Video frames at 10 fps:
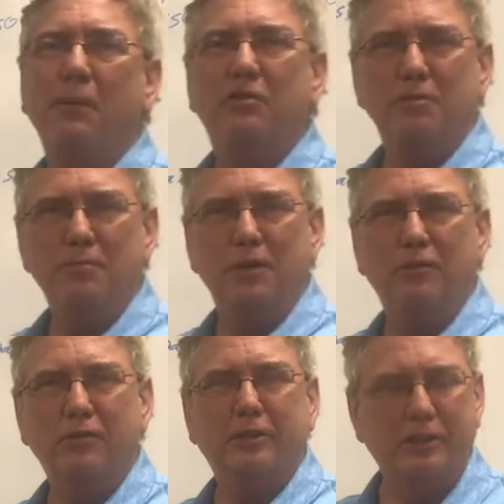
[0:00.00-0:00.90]
piece of
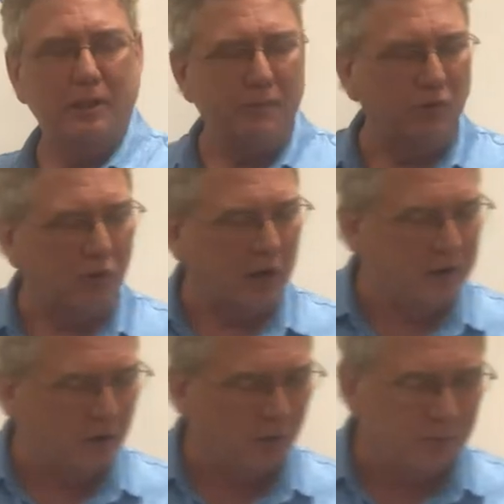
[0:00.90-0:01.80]
music to demonstrate an
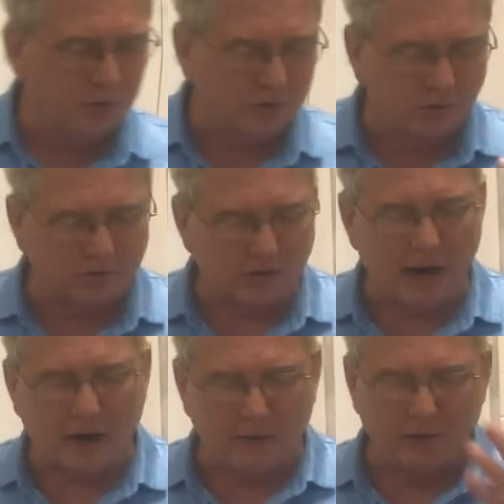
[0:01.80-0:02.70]
old musical style,